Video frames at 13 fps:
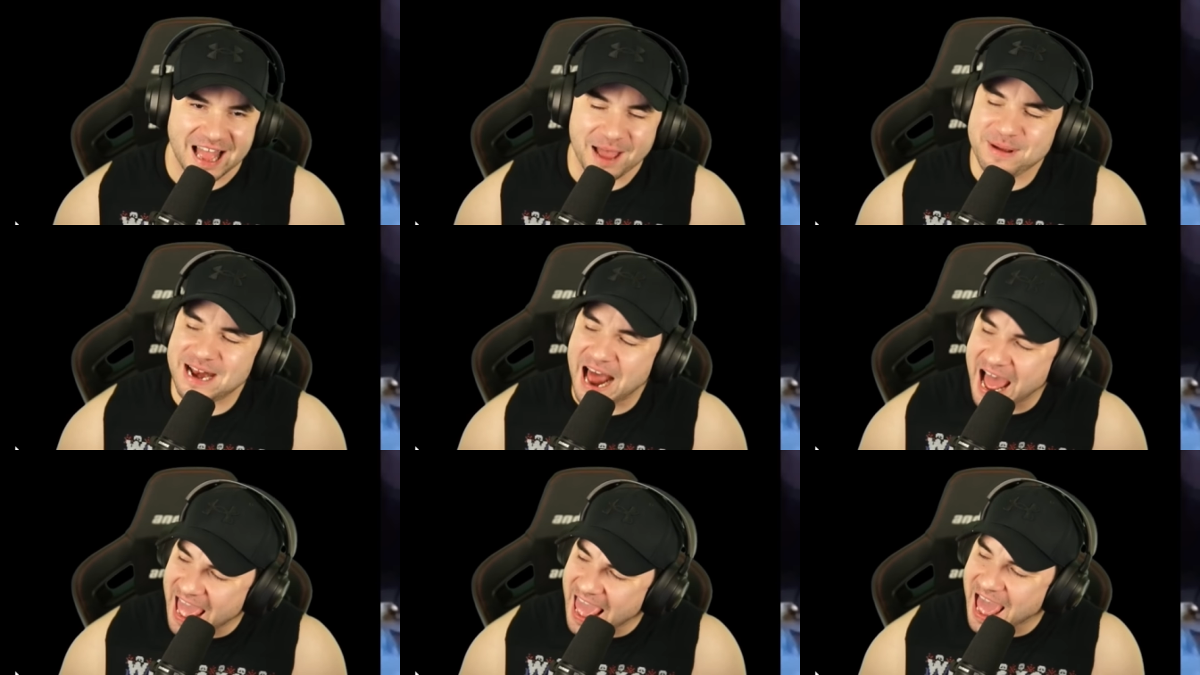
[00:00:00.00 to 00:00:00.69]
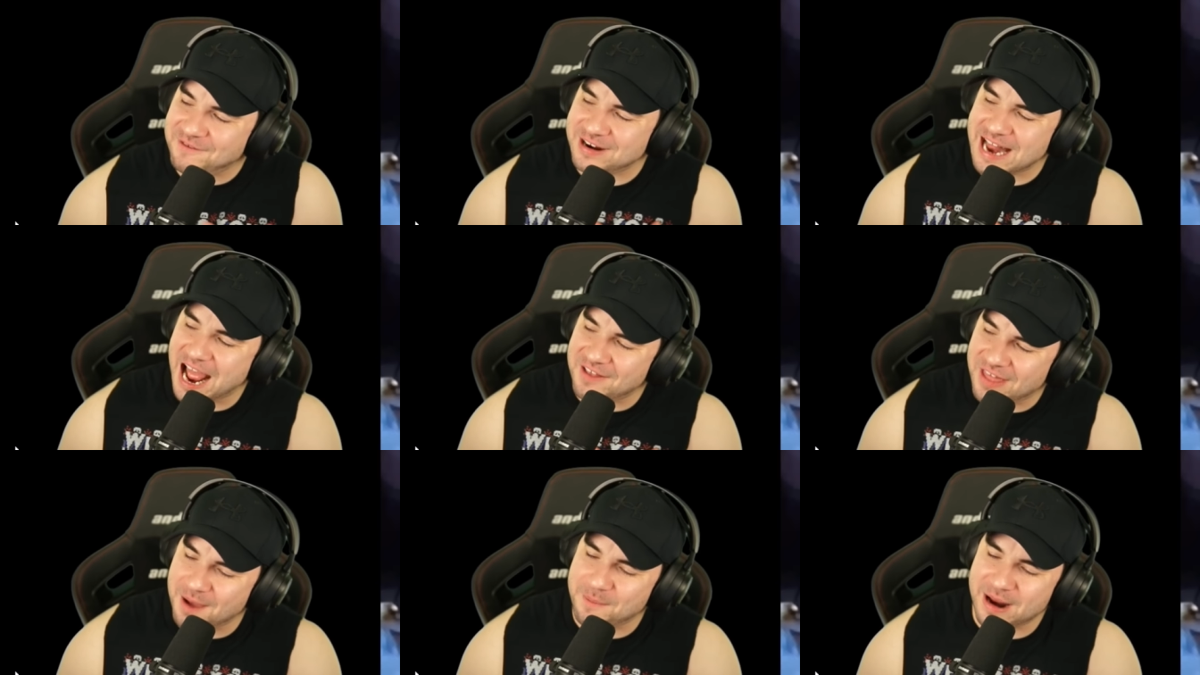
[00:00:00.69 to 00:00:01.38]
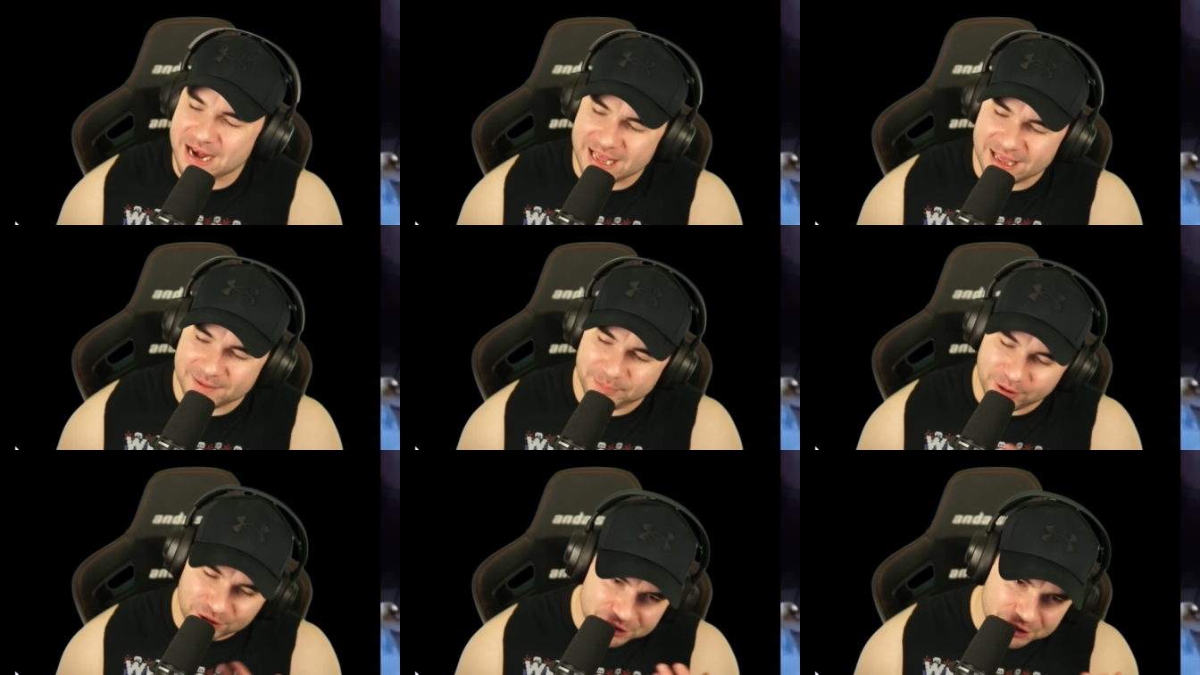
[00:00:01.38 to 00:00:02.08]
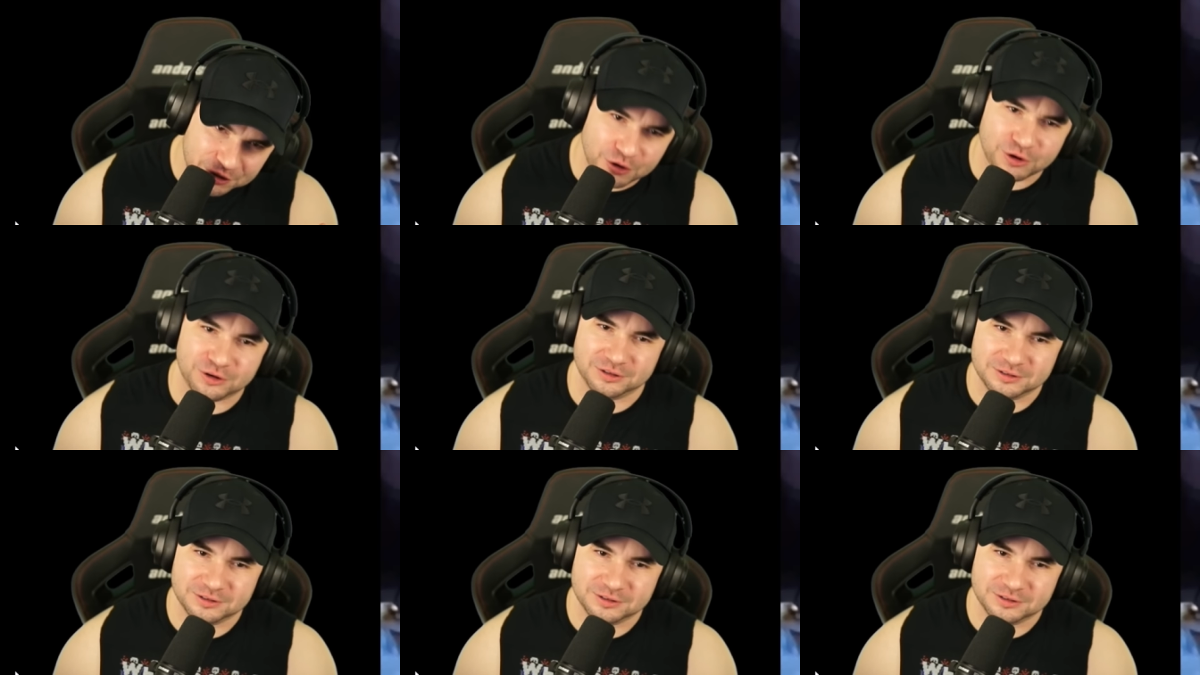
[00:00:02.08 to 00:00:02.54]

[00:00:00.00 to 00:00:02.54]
I mean, I haven't had that many personal